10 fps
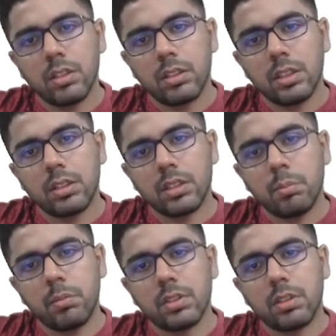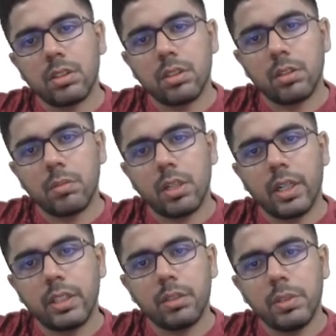this number, certain number,
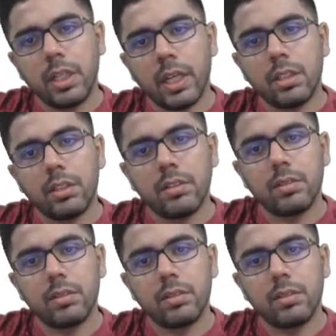let it be n.